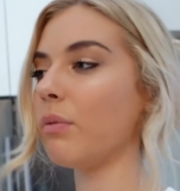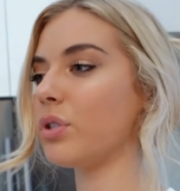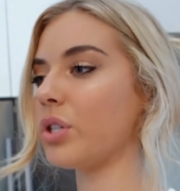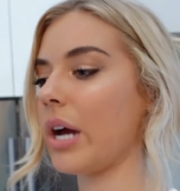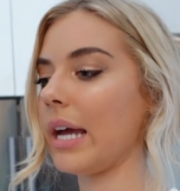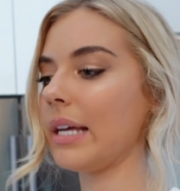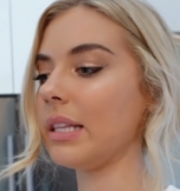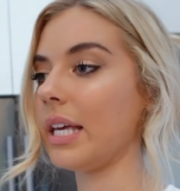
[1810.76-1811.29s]
will
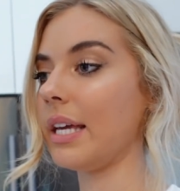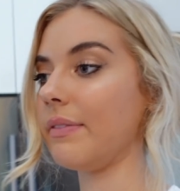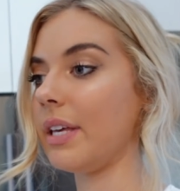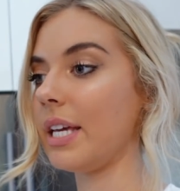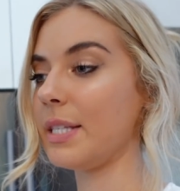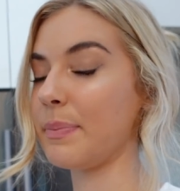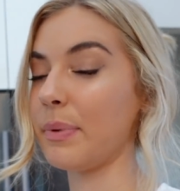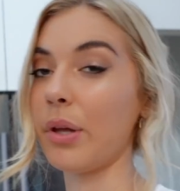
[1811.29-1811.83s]
try and leave
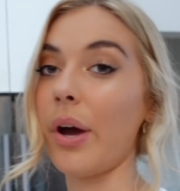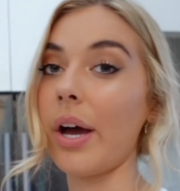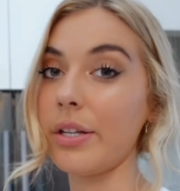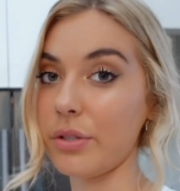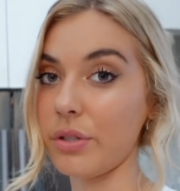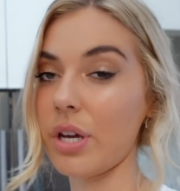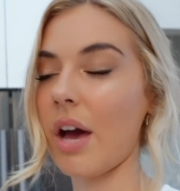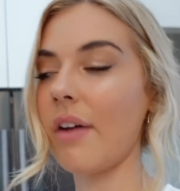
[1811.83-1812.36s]
these below. I
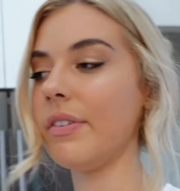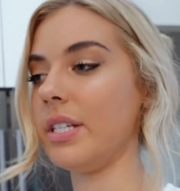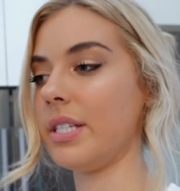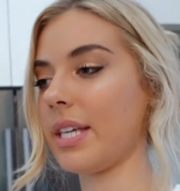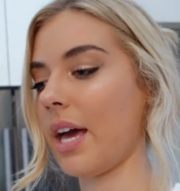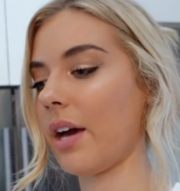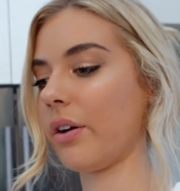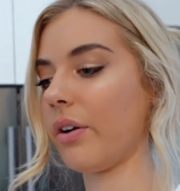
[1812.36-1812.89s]
do have a
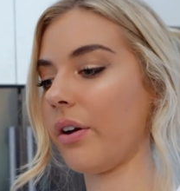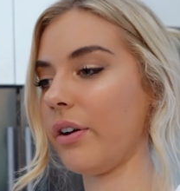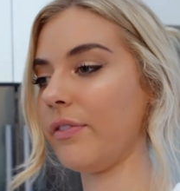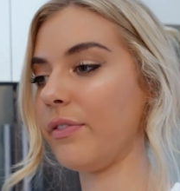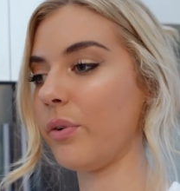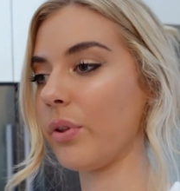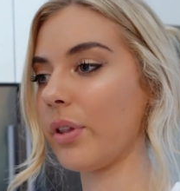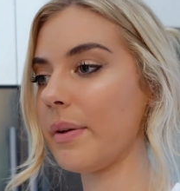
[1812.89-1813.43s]
discount code
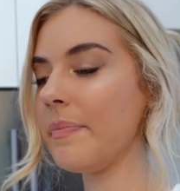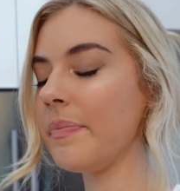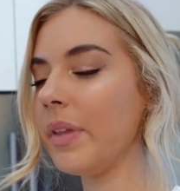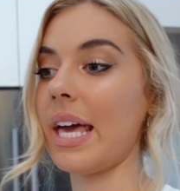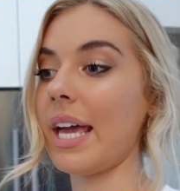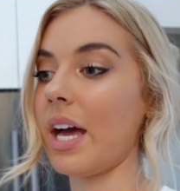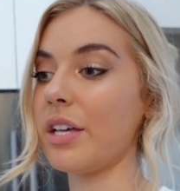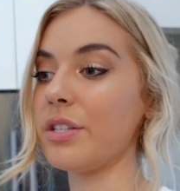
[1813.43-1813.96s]
for them.
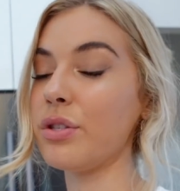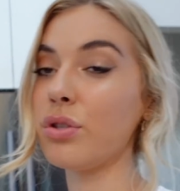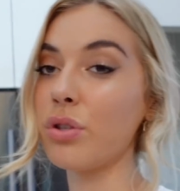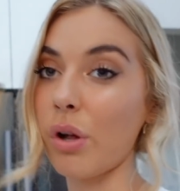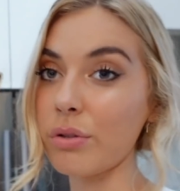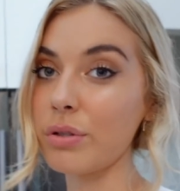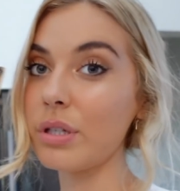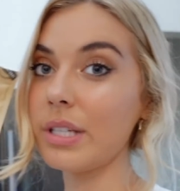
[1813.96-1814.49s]
They are
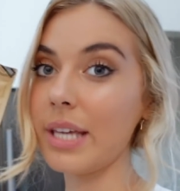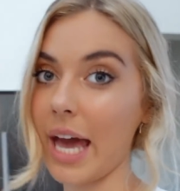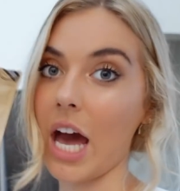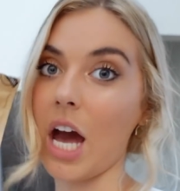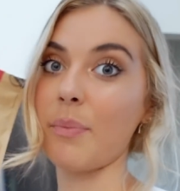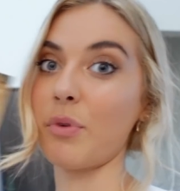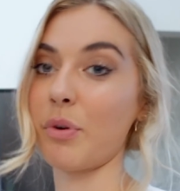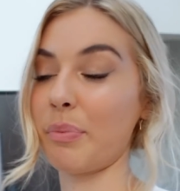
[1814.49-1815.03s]
salted
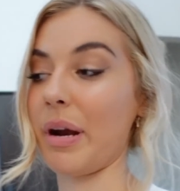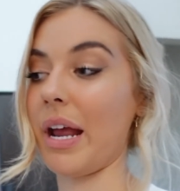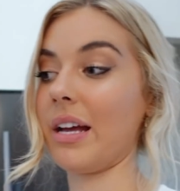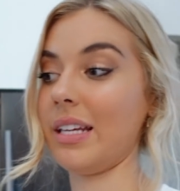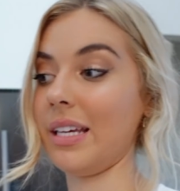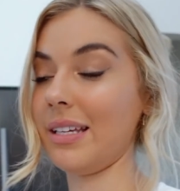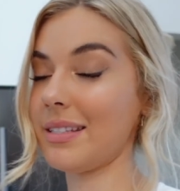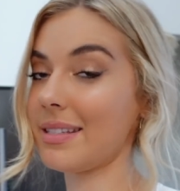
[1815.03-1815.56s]
caramel
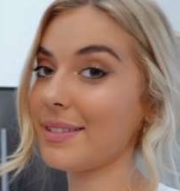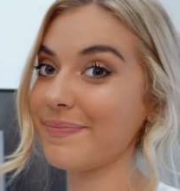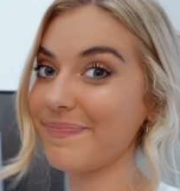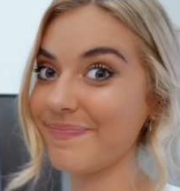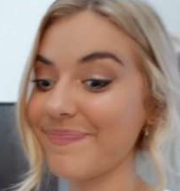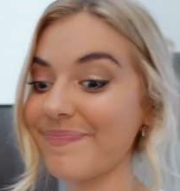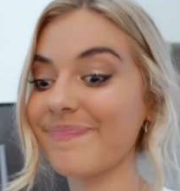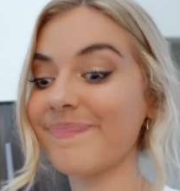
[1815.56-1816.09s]
brownies. I